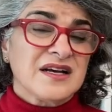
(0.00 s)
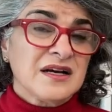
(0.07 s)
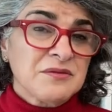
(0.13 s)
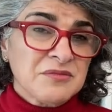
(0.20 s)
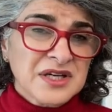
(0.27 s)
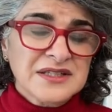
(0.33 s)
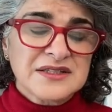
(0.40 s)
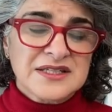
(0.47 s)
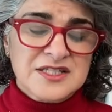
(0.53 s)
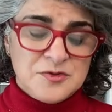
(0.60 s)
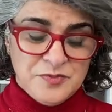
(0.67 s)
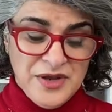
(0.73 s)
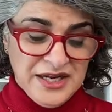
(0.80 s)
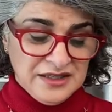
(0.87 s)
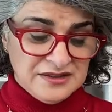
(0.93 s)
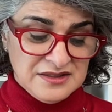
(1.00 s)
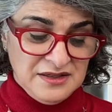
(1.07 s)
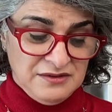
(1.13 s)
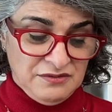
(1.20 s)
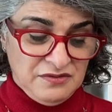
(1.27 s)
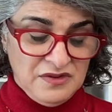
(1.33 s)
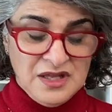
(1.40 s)
I might expect a
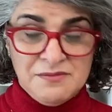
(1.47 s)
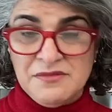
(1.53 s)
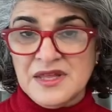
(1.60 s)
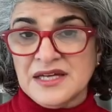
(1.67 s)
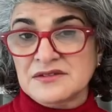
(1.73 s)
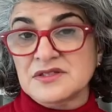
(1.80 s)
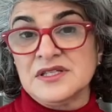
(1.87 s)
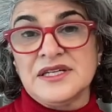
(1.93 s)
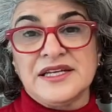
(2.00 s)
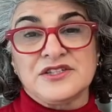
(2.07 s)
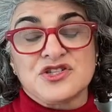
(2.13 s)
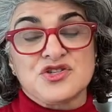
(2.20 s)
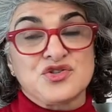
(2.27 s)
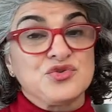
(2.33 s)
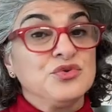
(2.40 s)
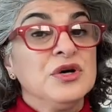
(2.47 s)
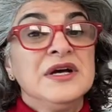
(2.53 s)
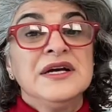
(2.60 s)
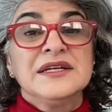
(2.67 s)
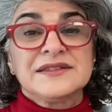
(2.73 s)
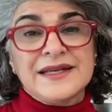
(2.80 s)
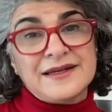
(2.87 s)
theme that relates to
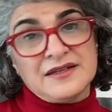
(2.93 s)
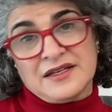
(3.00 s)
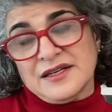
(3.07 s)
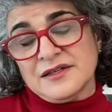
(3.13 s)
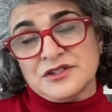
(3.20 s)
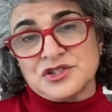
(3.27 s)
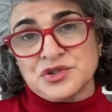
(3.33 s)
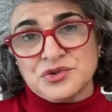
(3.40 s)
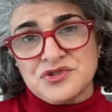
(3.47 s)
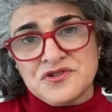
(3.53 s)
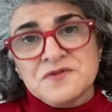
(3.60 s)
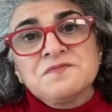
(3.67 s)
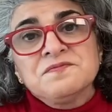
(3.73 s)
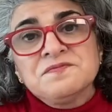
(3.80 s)
technical issues.